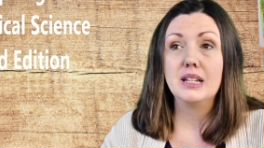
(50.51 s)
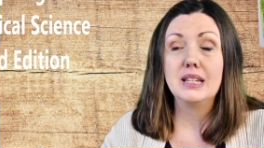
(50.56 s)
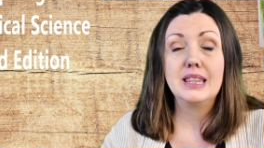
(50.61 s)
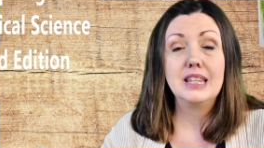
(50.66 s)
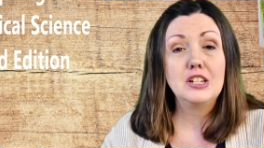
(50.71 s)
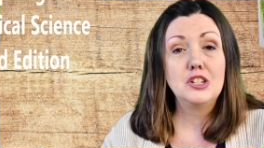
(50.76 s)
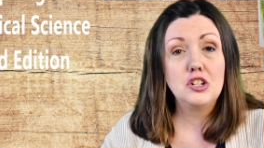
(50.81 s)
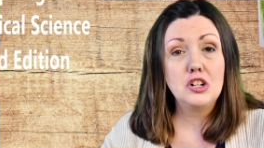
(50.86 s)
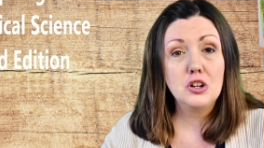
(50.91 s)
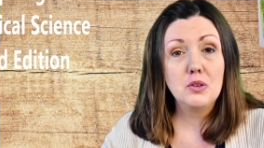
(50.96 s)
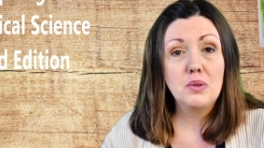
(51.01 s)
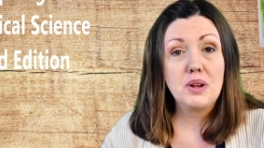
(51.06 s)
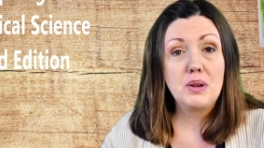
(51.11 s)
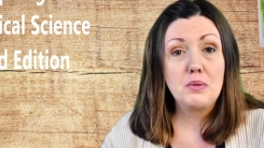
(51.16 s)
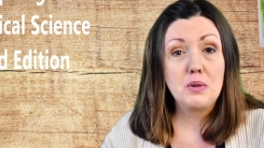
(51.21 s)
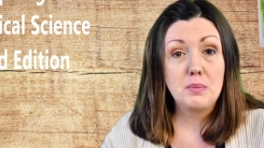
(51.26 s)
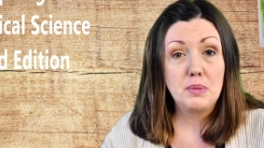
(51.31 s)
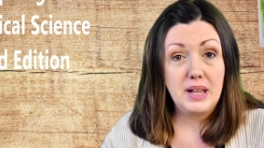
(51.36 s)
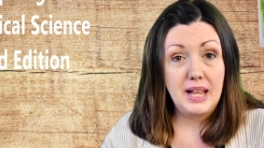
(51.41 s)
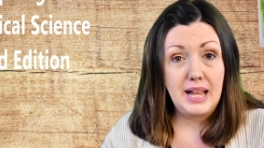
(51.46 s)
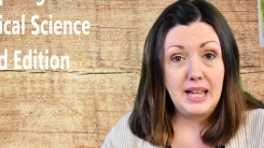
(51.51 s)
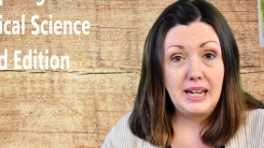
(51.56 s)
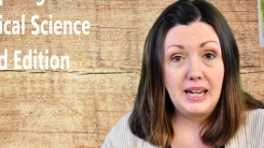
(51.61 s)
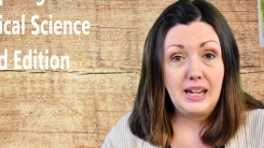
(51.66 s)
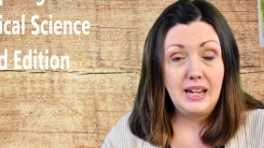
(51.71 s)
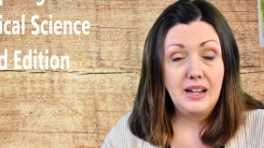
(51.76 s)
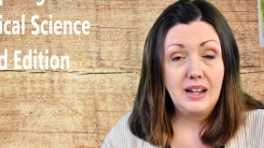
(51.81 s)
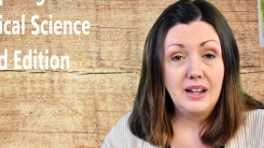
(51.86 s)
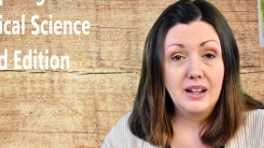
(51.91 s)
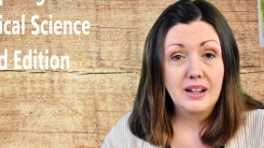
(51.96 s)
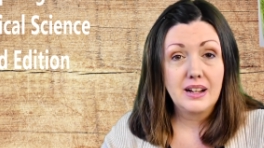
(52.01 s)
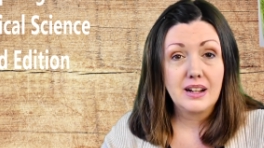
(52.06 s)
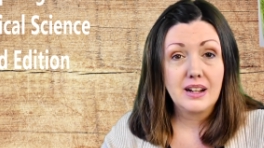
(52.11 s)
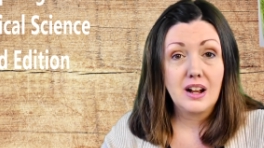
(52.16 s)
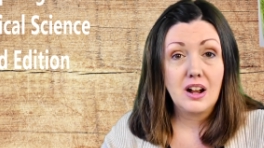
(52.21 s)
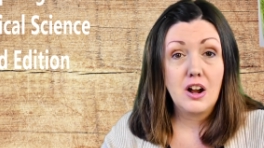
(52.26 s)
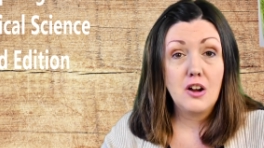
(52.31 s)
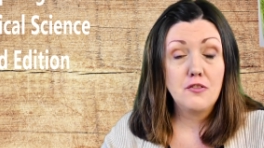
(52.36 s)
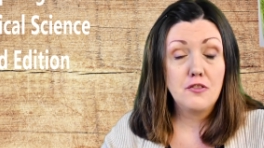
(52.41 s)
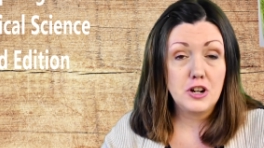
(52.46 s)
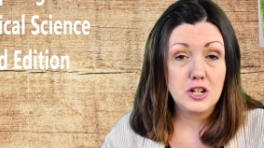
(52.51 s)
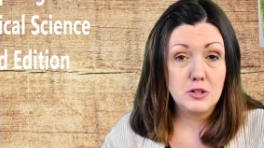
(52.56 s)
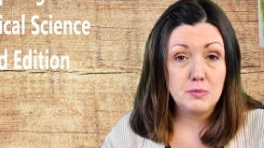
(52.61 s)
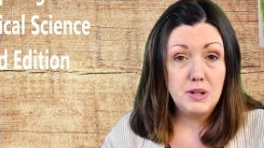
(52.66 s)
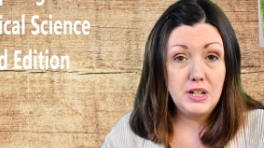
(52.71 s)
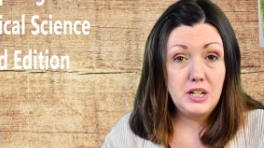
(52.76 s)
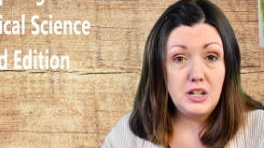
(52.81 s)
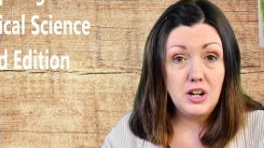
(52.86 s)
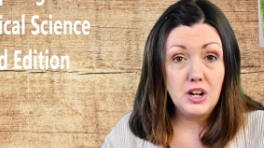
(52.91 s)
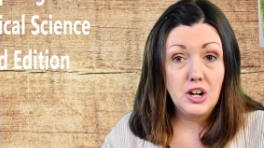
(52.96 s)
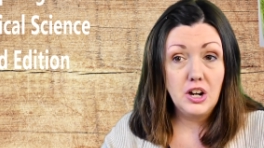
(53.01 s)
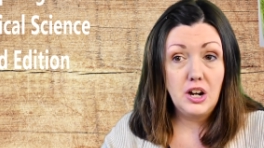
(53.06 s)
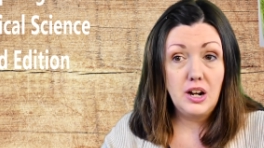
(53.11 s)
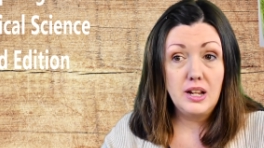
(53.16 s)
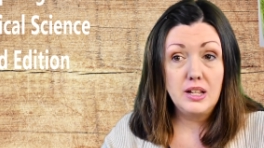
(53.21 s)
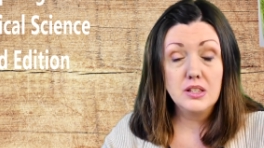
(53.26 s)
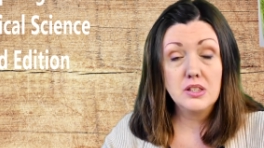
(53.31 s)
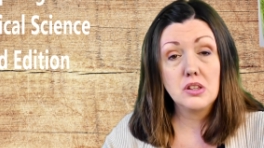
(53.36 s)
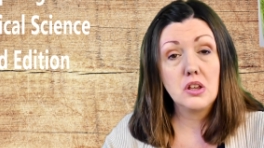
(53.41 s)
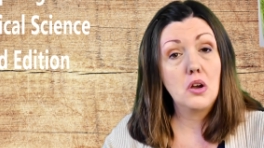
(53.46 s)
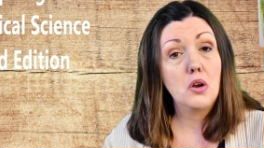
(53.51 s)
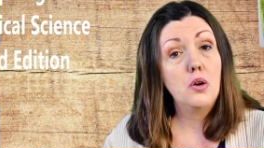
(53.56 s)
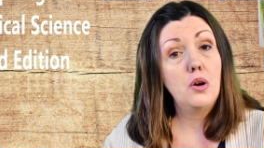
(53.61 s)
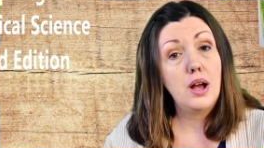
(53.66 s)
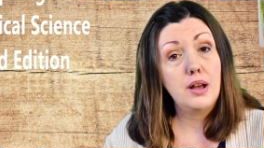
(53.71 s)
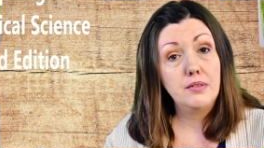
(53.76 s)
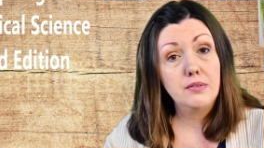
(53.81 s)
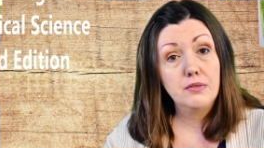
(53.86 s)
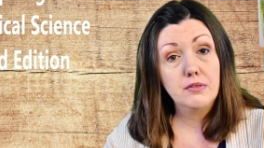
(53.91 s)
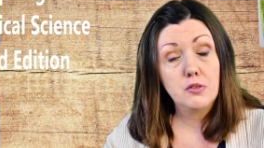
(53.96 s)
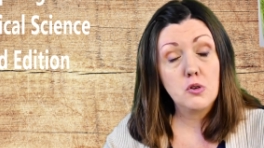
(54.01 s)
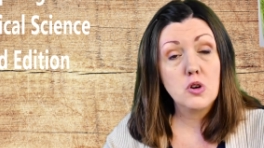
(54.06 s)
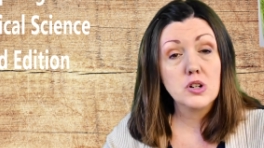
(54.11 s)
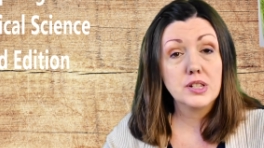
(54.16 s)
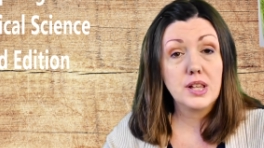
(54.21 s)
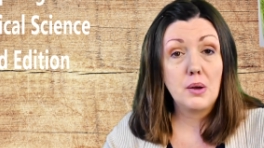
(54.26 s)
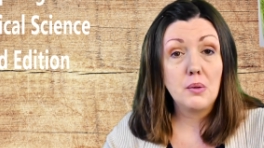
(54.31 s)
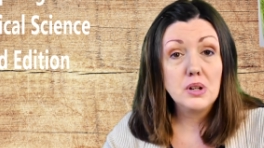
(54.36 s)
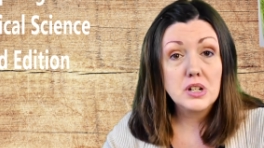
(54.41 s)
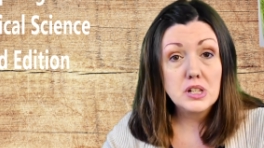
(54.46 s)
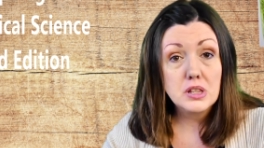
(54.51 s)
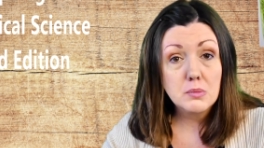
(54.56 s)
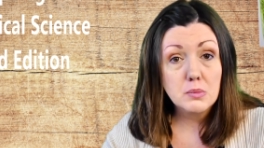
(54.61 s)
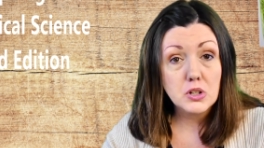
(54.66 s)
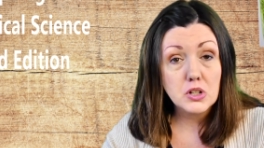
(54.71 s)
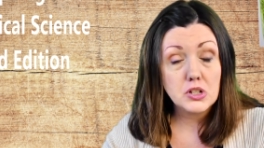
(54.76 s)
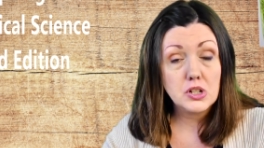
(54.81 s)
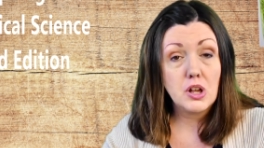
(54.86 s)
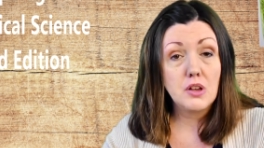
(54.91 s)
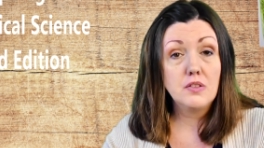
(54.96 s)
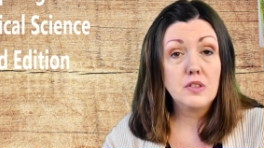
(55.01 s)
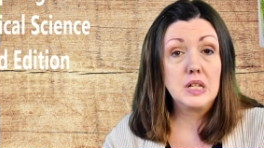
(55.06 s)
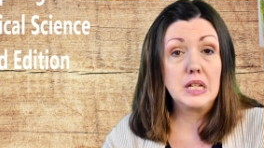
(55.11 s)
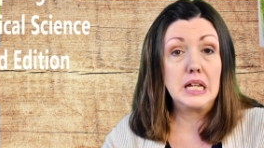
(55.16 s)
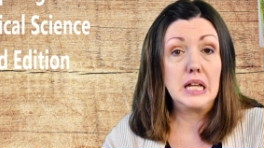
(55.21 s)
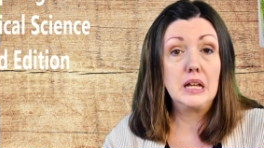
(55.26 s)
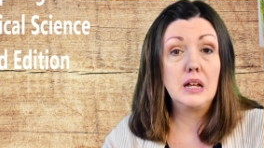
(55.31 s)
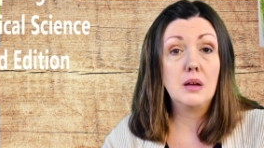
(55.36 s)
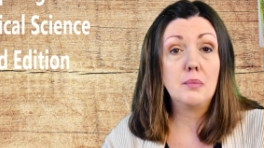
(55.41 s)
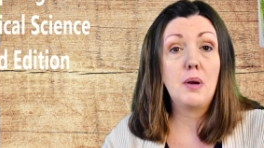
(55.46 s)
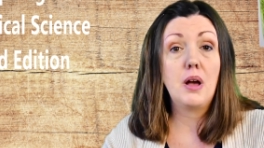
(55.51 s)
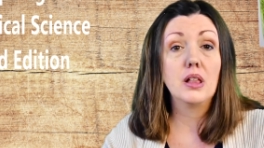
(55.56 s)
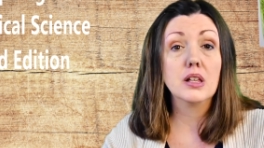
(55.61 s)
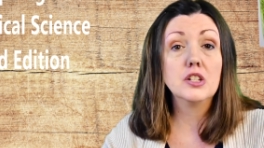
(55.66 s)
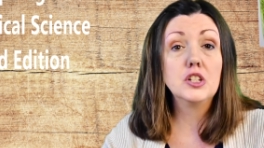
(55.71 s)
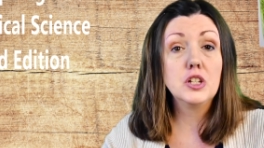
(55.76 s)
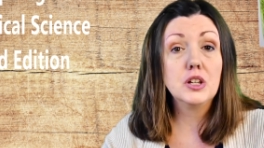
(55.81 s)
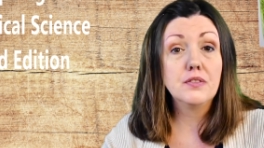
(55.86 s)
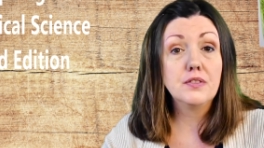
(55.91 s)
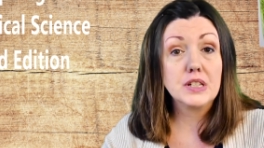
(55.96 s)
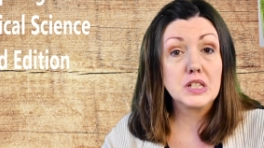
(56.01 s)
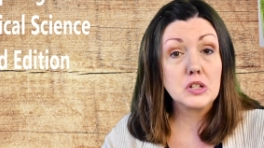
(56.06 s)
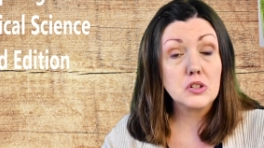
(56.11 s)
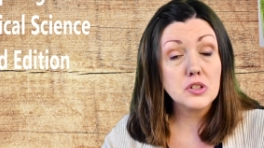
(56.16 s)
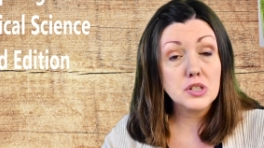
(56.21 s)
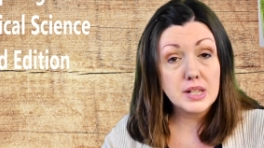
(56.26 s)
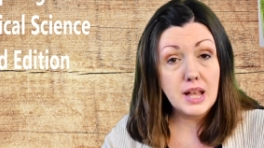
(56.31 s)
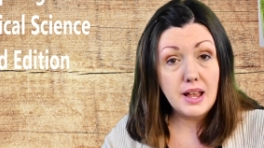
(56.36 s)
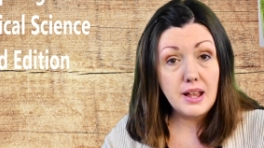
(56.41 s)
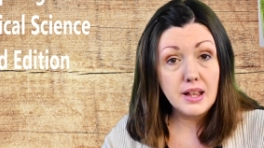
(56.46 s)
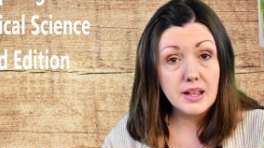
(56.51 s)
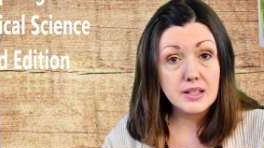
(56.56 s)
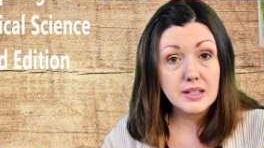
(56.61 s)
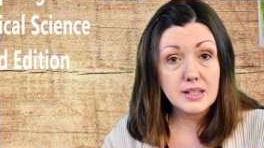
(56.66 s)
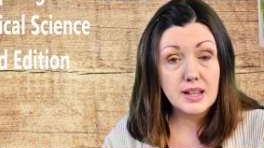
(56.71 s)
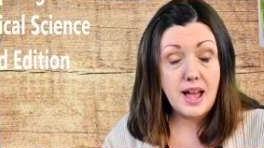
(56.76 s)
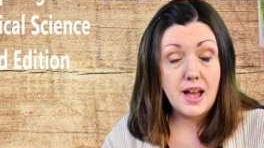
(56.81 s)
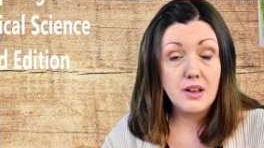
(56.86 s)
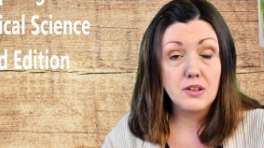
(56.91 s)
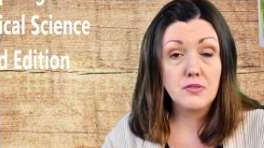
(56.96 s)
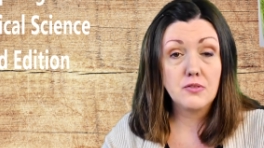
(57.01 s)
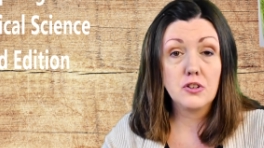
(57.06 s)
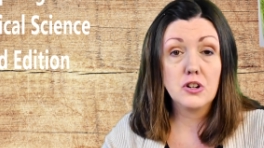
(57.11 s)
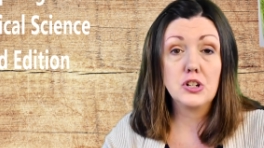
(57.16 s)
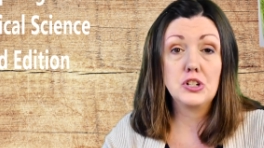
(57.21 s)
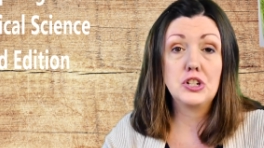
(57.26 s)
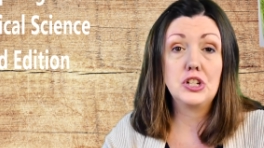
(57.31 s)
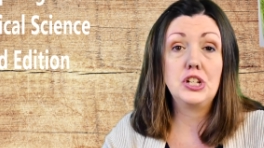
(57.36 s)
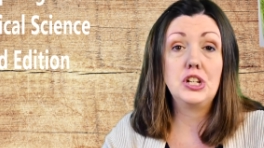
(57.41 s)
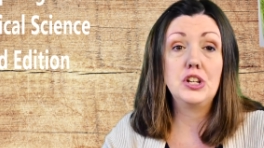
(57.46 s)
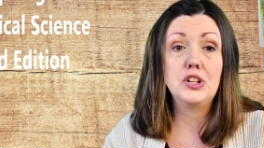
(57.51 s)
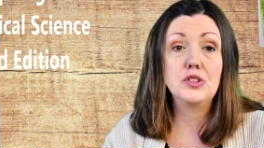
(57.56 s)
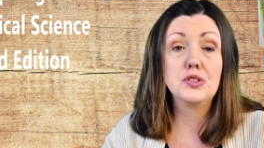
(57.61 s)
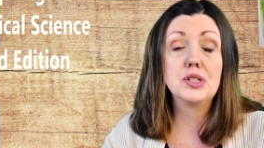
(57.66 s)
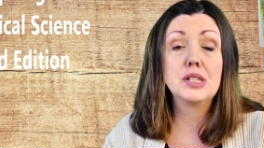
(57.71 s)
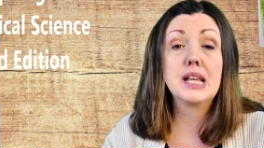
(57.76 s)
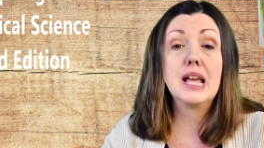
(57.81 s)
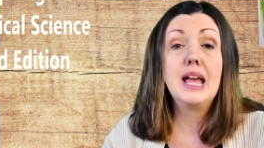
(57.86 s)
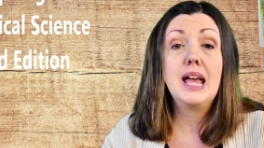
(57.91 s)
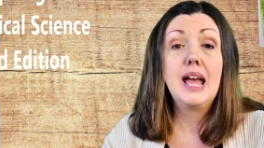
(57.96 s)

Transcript: This year we were planning her freshman year, and so of course I went to the bookshelf to get Apologia Physical Science out for her to use.